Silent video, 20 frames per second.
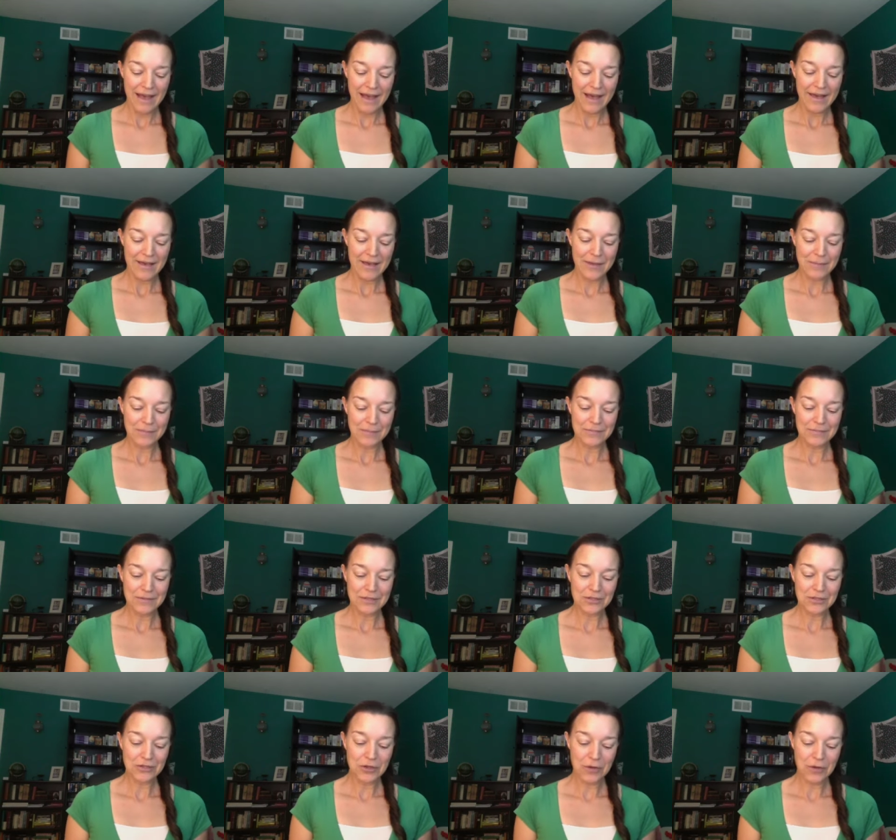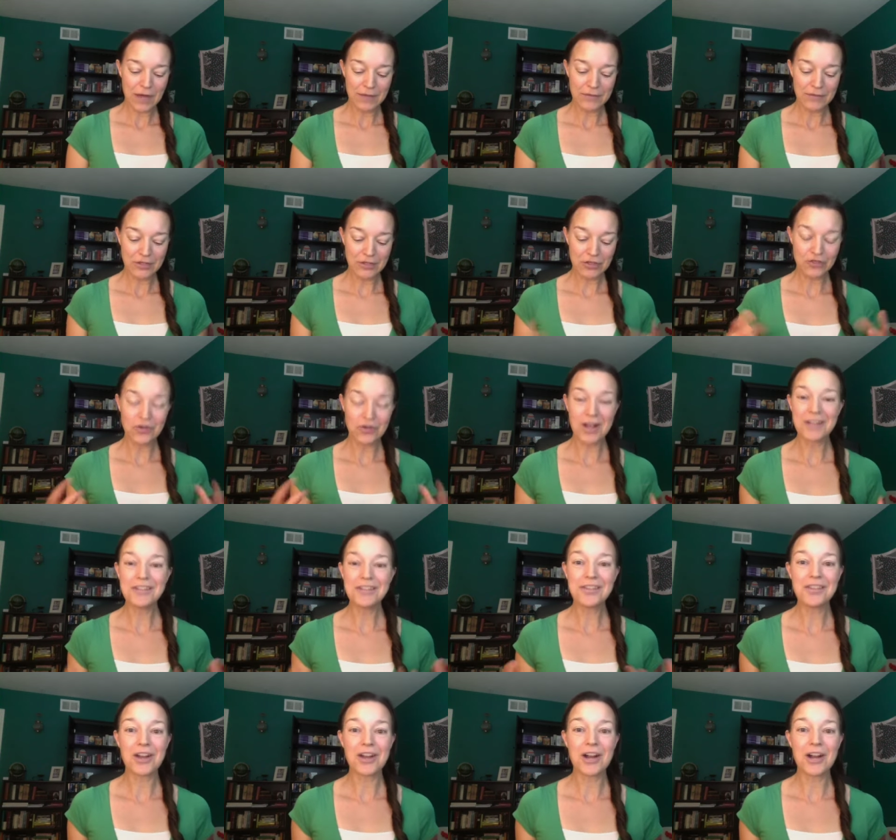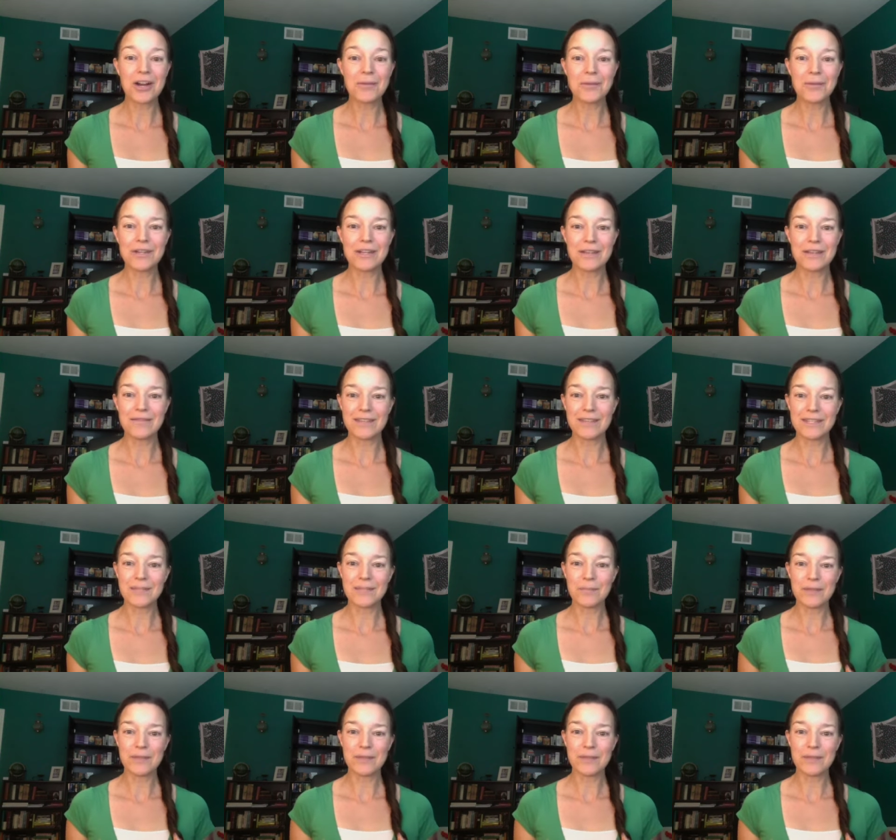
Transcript: Um, so I was drawn to the artwork of this,